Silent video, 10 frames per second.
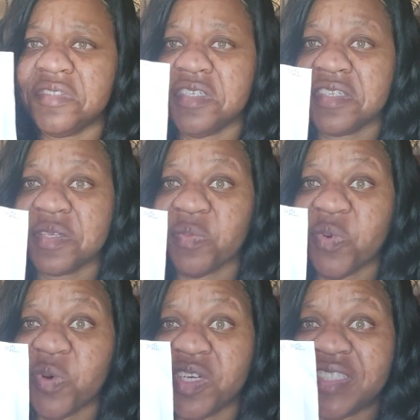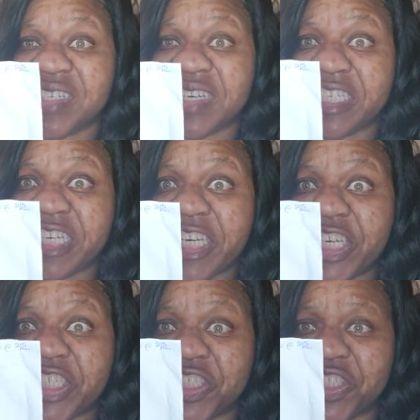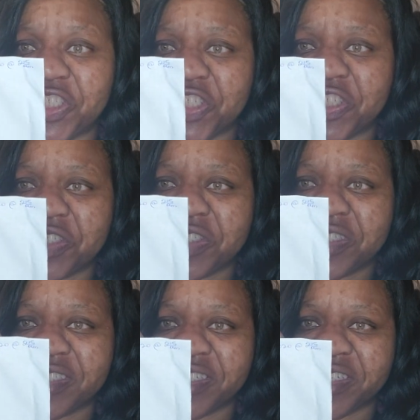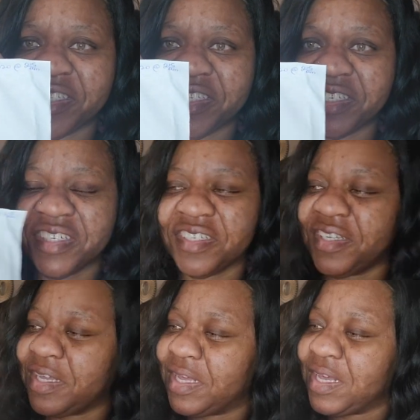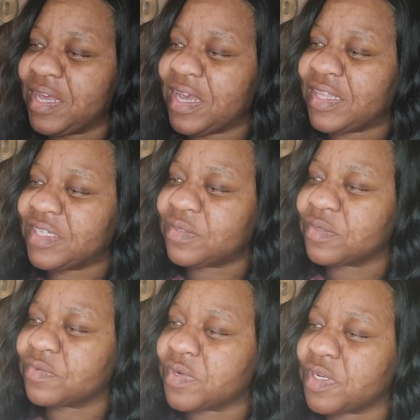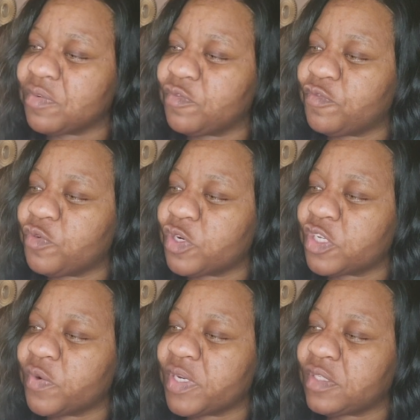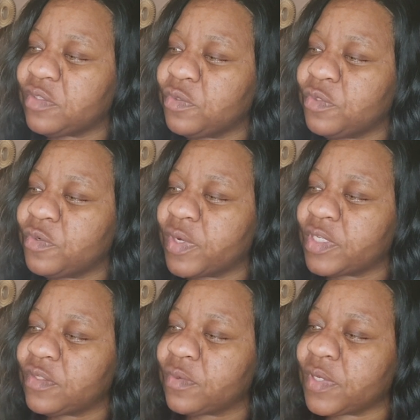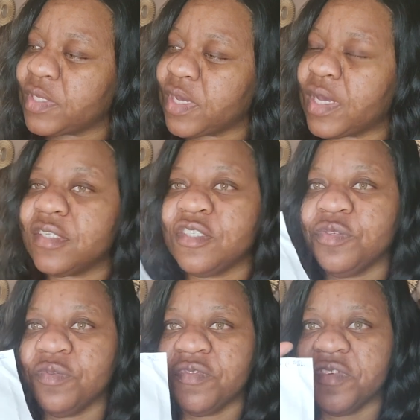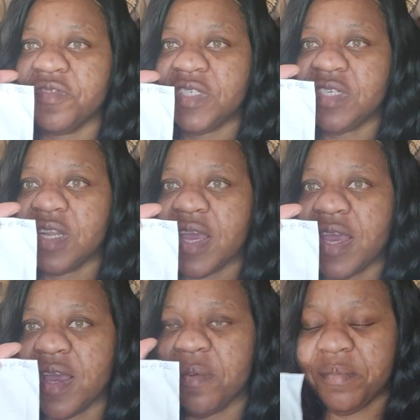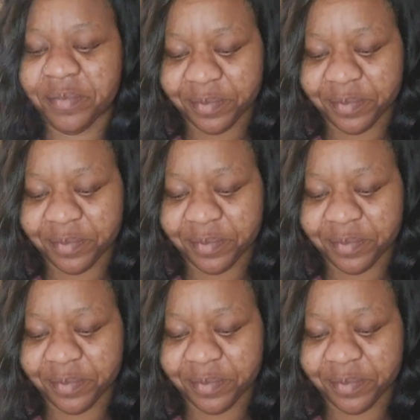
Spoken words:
disappointed-ish Kanika. And this was written 4/22/2020 at 2:15 a.m.